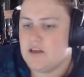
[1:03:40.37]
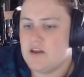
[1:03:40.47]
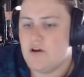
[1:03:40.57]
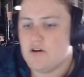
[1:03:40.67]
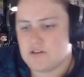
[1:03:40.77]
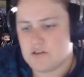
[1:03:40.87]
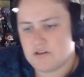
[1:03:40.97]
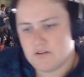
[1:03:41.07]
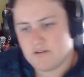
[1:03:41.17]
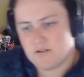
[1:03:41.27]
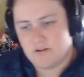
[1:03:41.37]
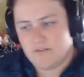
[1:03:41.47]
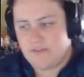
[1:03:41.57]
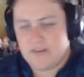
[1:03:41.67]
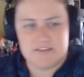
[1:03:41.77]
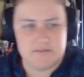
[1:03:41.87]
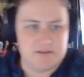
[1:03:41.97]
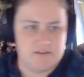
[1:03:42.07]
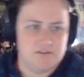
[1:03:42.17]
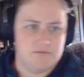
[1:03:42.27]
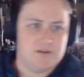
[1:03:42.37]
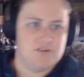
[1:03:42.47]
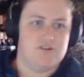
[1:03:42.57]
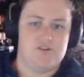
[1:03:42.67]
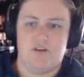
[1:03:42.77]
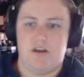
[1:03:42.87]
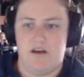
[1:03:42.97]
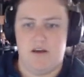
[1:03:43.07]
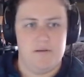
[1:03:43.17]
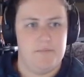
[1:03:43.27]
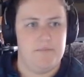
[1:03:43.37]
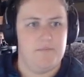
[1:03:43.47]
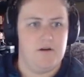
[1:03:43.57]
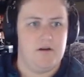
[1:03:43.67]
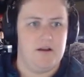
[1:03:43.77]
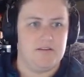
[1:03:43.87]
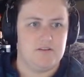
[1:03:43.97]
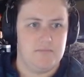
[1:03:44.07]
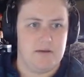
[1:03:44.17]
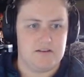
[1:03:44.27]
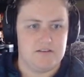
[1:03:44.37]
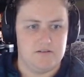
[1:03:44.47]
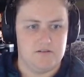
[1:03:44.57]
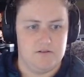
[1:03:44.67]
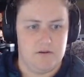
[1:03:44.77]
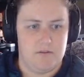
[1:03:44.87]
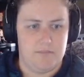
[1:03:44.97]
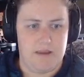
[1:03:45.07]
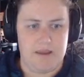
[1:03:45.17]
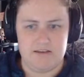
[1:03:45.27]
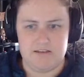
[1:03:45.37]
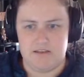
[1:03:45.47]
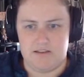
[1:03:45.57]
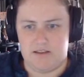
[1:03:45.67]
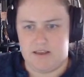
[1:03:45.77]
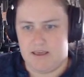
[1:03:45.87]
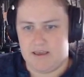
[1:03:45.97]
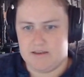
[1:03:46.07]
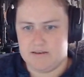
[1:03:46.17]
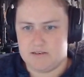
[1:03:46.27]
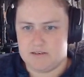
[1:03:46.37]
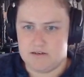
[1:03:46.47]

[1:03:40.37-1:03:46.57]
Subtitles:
not phasing me too much. Alright, let's go back to painting the land.